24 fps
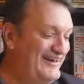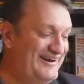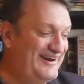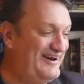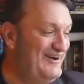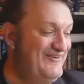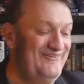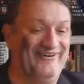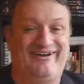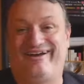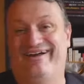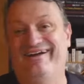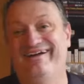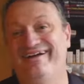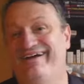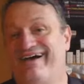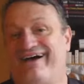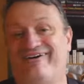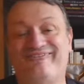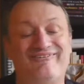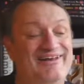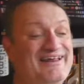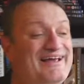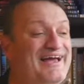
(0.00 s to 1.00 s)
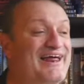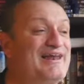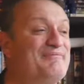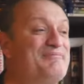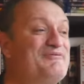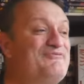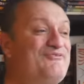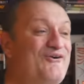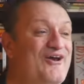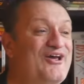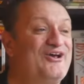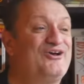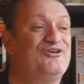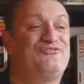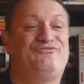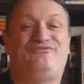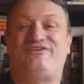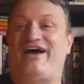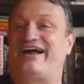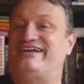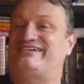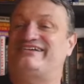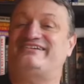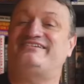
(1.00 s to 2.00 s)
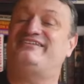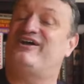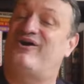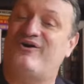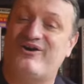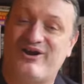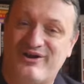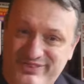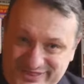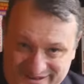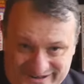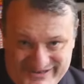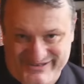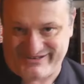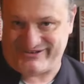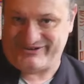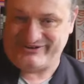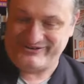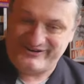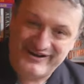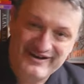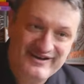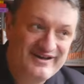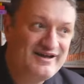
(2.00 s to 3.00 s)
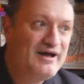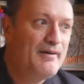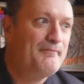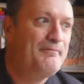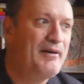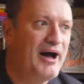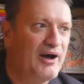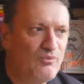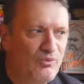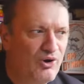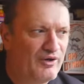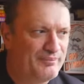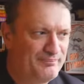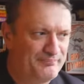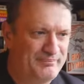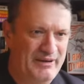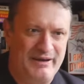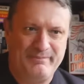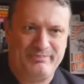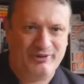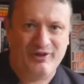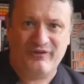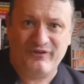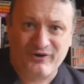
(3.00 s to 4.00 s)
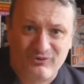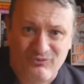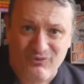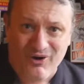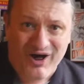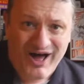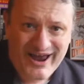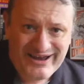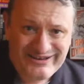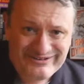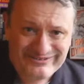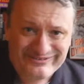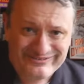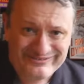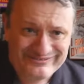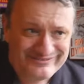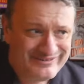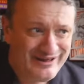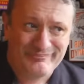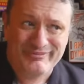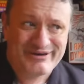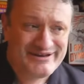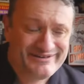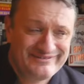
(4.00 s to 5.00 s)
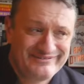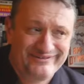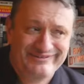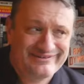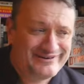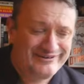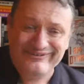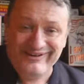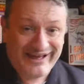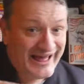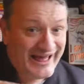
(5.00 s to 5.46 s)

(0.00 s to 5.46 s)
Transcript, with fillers: I don't know, are, are really going to be very good fascists? No, I don't think so. But what, people on the right? I mean, you know,